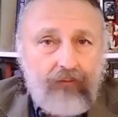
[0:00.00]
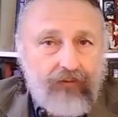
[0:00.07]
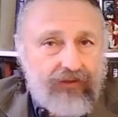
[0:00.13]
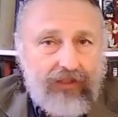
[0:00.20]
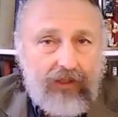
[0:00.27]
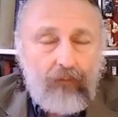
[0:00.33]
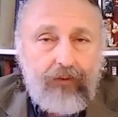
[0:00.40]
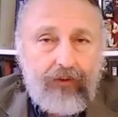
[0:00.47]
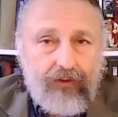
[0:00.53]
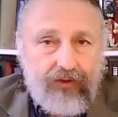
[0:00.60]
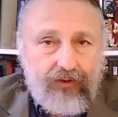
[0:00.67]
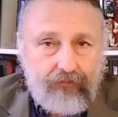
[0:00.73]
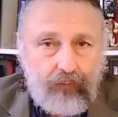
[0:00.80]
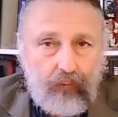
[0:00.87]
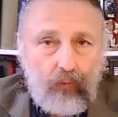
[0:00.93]
out Saudi
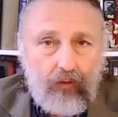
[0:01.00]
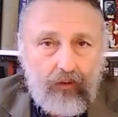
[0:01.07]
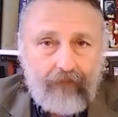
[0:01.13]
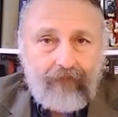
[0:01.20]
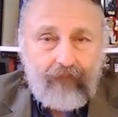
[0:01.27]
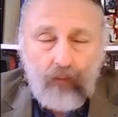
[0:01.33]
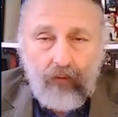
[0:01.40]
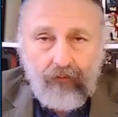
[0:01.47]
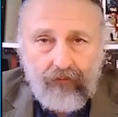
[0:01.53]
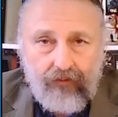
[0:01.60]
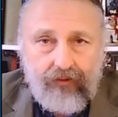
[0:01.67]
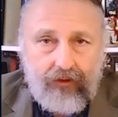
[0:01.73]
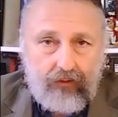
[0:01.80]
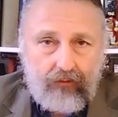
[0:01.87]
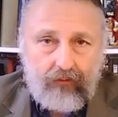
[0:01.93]
support for the
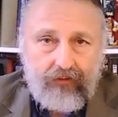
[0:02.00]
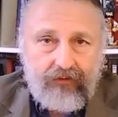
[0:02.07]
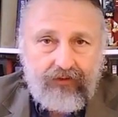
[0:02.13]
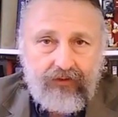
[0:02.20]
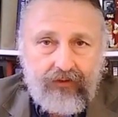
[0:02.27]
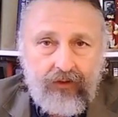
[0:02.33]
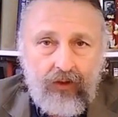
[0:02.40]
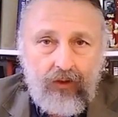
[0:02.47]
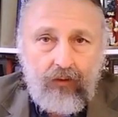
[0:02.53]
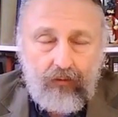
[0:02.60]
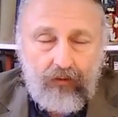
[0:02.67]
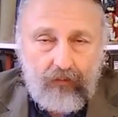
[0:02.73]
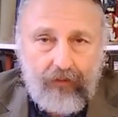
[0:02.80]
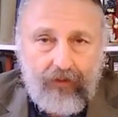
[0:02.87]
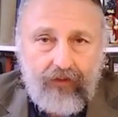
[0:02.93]
terrorists
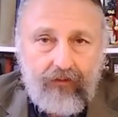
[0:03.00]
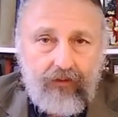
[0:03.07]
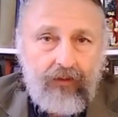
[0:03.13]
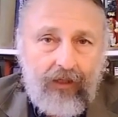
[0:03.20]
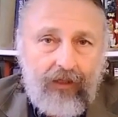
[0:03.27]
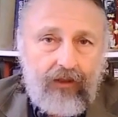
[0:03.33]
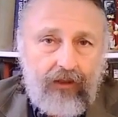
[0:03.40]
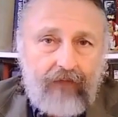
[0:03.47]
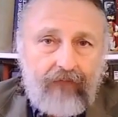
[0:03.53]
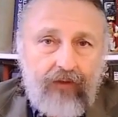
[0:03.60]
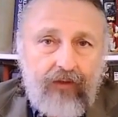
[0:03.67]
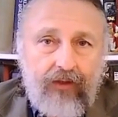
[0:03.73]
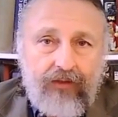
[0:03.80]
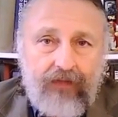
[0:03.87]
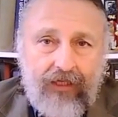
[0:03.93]
who committed the nine
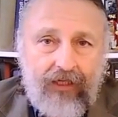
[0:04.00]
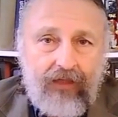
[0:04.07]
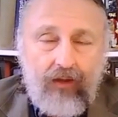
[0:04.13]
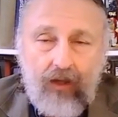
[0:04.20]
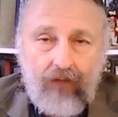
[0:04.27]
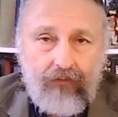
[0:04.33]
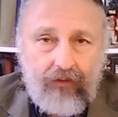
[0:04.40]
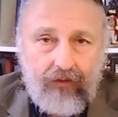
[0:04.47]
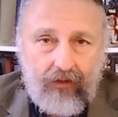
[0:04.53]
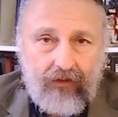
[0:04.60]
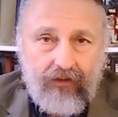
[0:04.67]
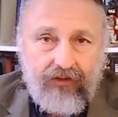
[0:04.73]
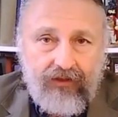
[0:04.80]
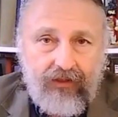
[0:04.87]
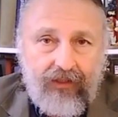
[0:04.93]
eleven attack on the
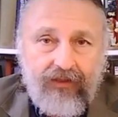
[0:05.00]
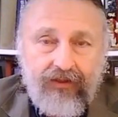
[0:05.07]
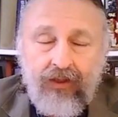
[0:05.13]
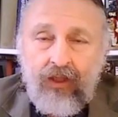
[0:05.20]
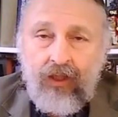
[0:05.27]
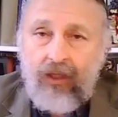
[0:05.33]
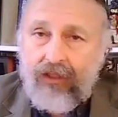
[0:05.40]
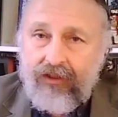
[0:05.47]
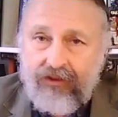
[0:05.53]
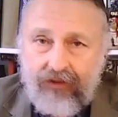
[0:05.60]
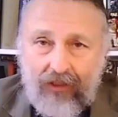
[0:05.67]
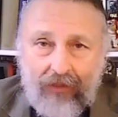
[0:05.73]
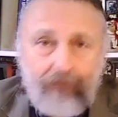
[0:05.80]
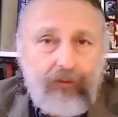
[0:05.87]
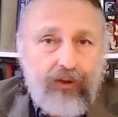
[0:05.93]
United States. It's
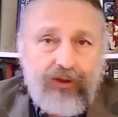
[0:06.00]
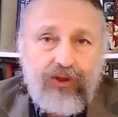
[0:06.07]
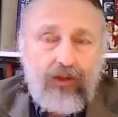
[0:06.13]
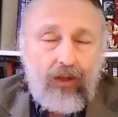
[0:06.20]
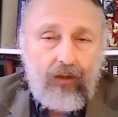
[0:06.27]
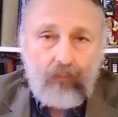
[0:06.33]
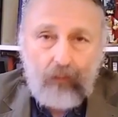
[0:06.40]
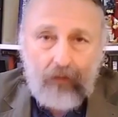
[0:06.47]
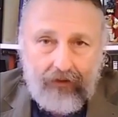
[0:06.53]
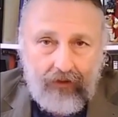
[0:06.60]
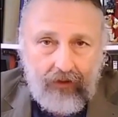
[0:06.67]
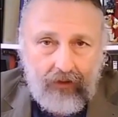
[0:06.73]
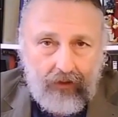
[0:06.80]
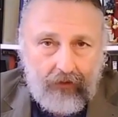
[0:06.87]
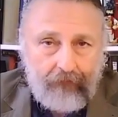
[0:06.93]
time to start
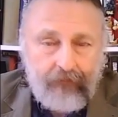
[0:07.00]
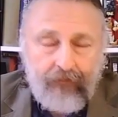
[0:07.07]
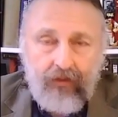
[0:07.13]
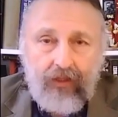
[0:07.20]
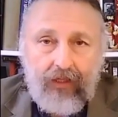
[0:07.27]
waking up